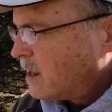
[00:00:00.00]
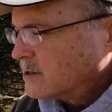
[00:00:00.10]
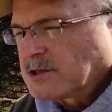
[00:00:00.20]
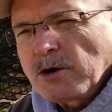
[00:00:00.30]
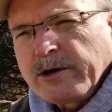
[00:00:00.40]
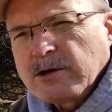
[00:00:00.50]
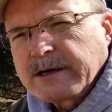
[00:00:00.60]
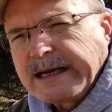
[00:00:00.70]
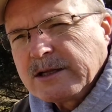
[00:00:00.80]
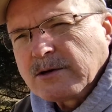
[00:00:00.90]
serial
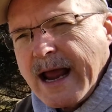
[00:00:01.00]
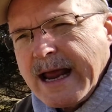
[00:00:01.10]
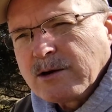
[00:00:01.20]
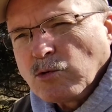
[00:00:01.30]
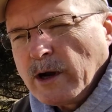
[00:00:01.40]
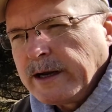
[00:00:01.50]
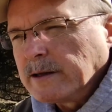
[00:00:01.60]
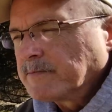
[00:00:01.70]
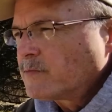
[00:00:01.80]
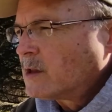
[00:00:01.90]
killer
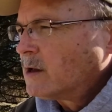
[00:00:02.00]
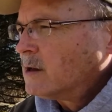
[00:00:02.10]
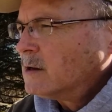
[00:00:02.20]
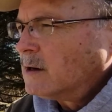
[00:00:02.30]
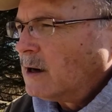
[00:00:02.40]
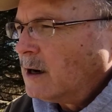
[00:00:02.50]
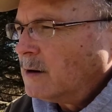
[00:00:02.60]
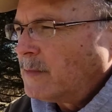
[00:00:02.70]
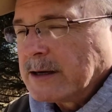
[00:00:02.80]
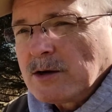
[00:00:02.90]
handwriting. I